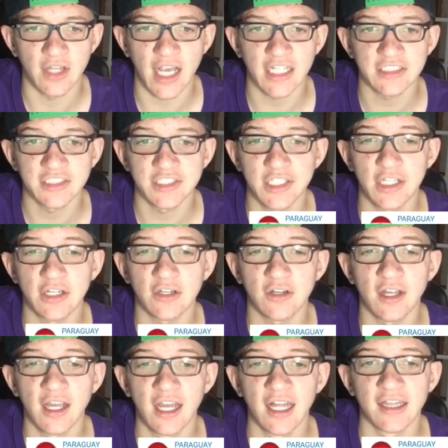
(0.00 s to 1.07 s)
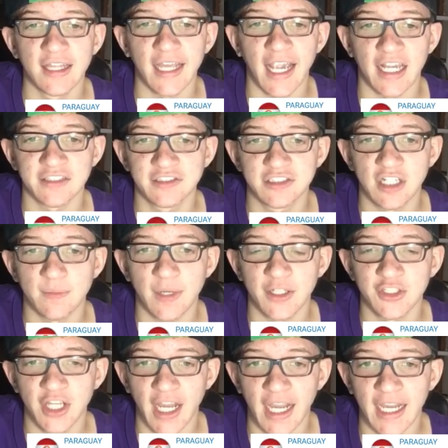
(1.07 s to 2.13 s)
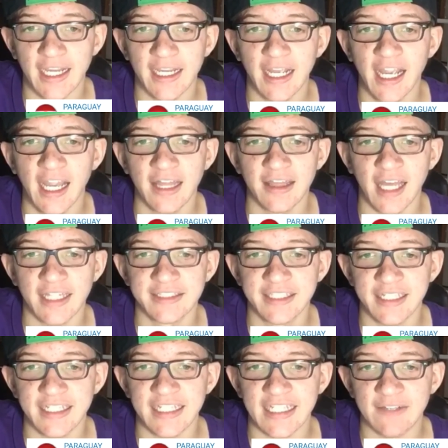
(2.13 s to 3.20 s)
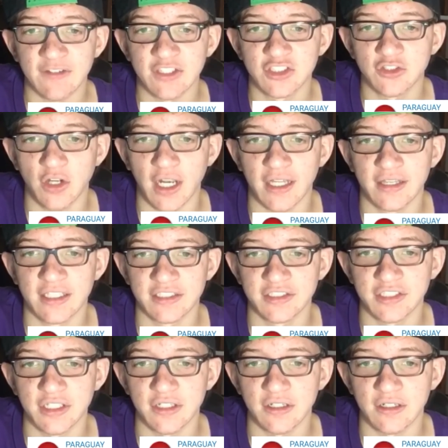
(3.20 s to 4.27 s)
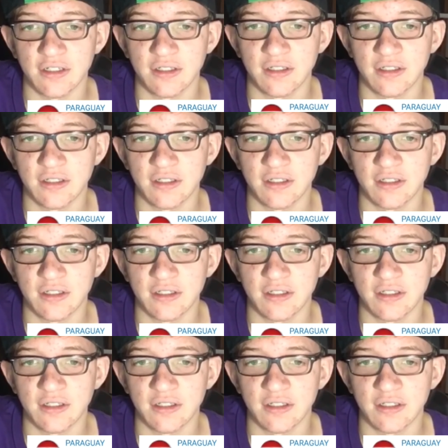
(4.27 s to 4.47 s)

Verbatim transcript: last year they had so much hate that didn't even try this year.